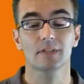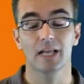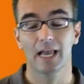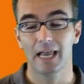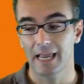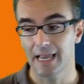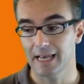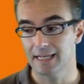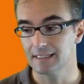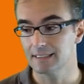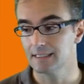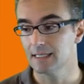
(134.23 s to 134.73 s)

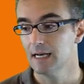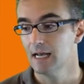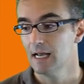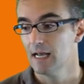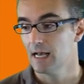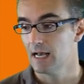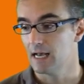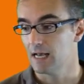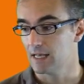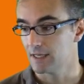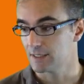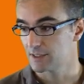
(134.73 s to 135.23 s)
And
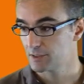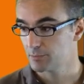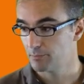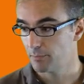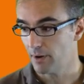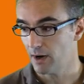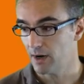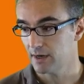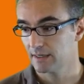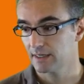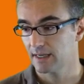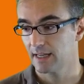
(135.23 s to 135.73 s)

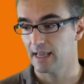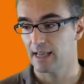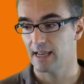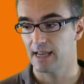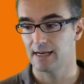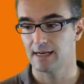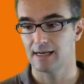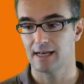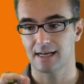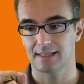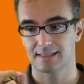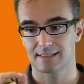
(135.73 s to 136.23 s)
Spark
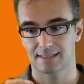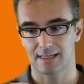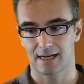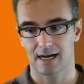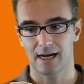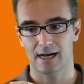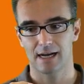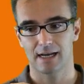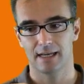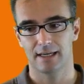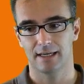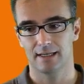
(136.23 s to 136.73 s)
can
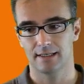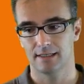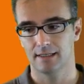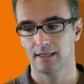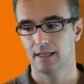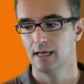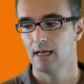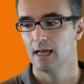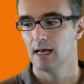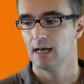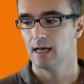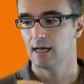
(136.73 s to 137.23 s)
assign
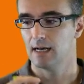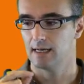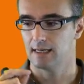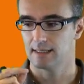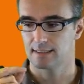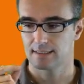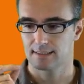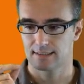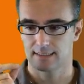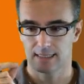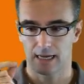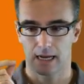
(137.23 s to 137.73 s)

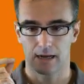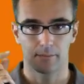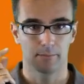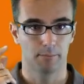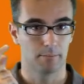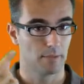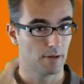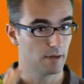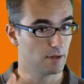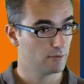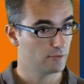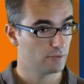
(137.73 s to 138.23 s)

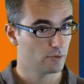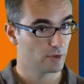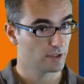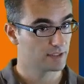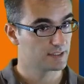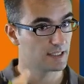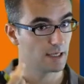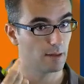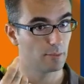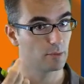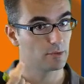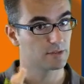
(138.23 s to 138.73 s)
for
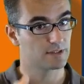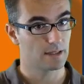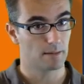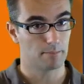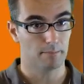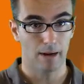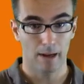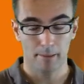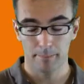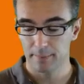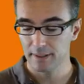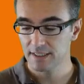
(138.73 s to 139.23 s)
example, some
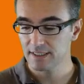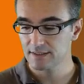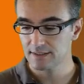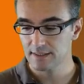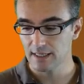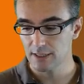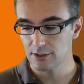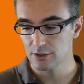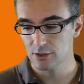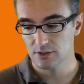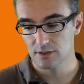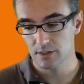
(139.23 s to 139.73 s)
mapping
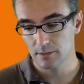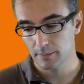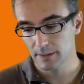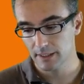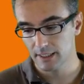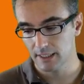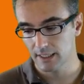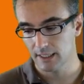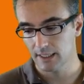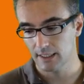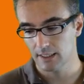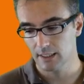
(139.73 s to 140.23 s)
stage at the
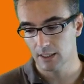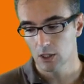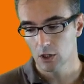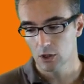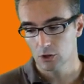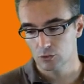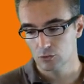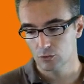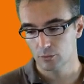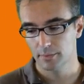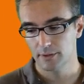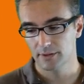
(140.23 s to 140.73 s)
beginning
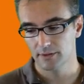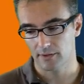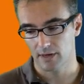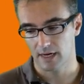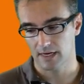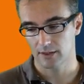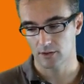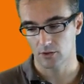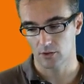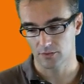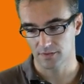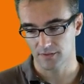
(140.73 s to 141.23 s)
to be
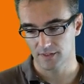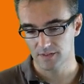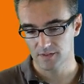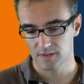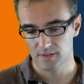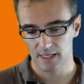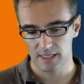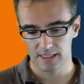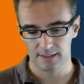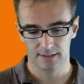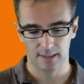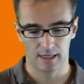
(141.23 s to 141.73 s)
run on this
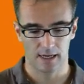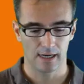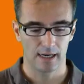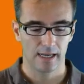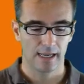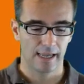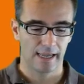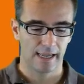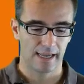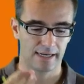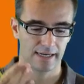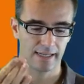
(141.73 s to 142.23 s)
data,
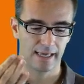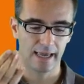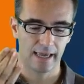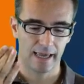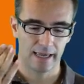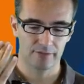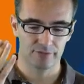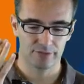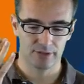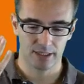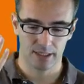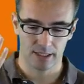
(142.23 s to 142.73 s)
and
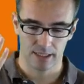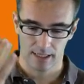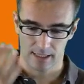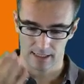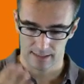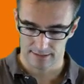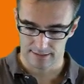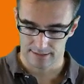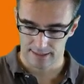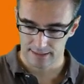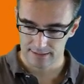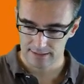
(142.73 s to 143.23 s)
having
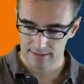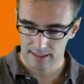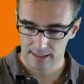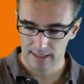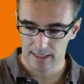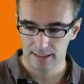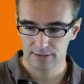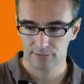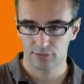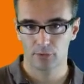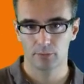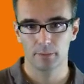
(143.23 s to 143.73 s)
data
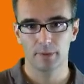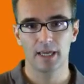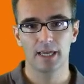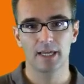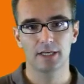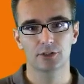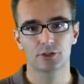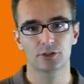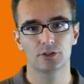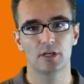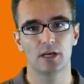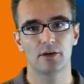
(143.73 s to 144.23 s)
read from
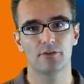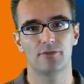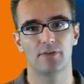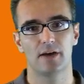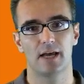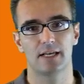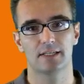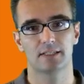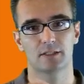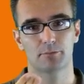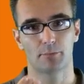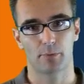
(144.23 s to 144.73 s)

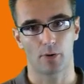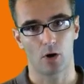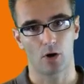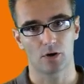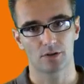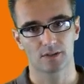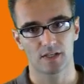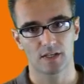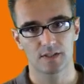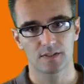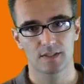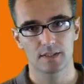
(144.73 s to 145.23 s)
HDFS
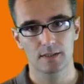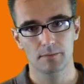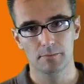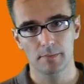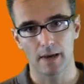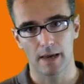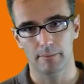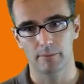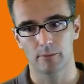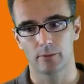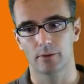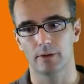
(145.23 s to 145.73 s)
processed in
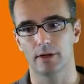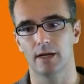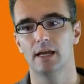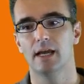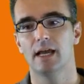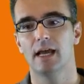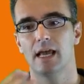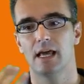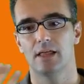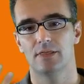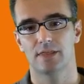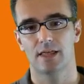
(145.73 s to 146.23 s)
memory,
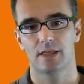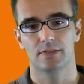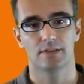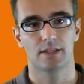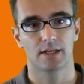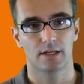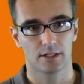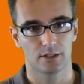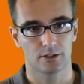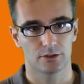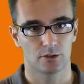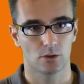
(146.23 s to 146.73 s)
and then the
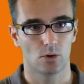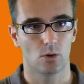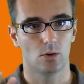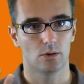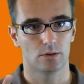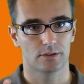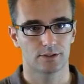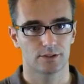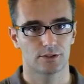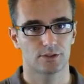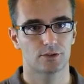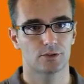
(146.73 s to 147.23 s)

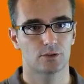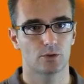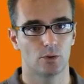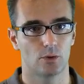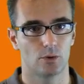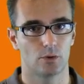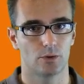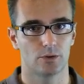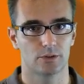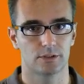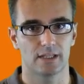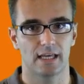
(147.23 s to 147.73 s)
results
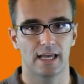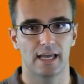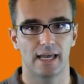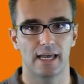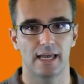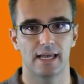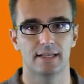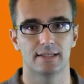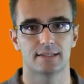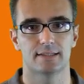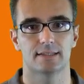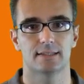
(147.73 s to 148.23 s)
stored
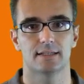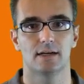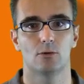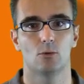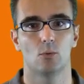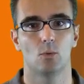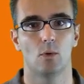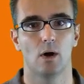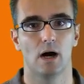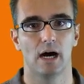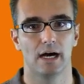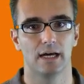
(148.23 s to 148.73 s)
as
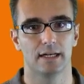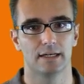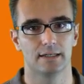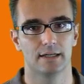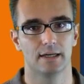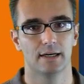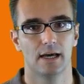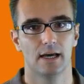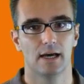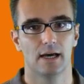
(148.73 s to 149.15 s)
one